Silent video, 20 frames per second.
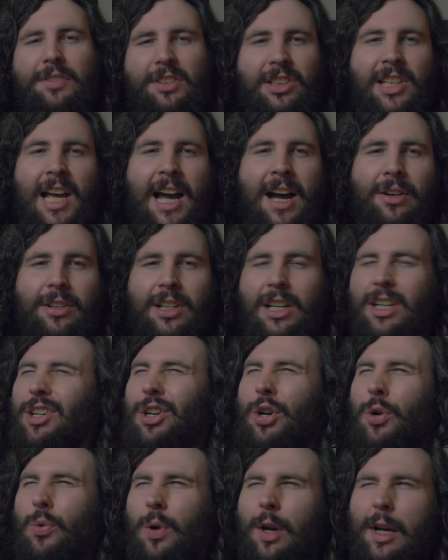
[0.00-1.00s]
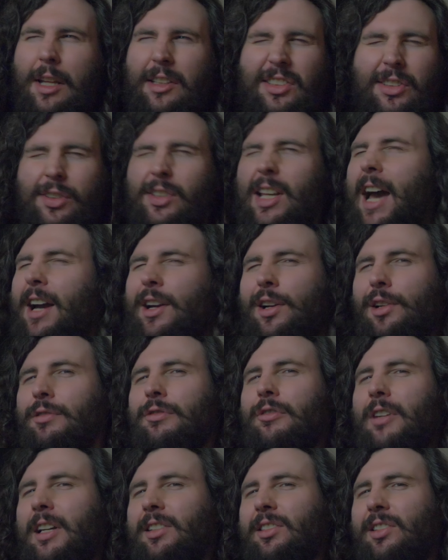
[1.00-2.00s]
sound and you don't want to
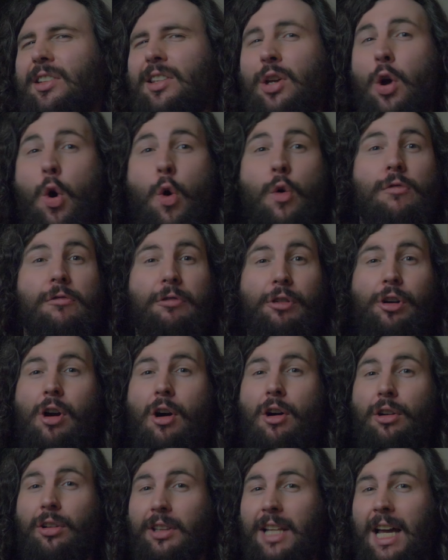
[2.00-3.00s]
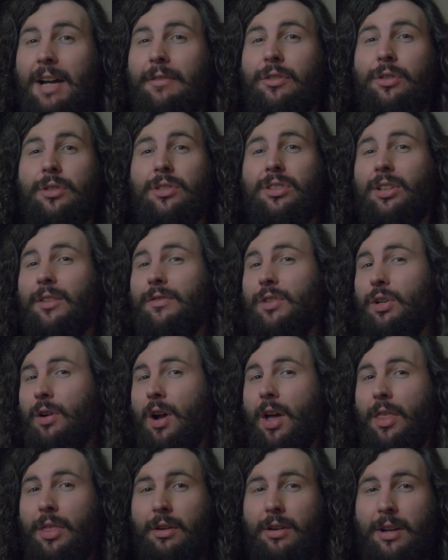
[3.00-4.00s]
sacrifice the overall levels of your
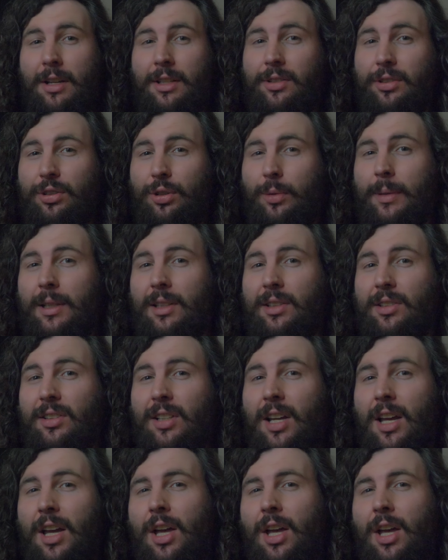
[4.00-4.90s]
other instruments.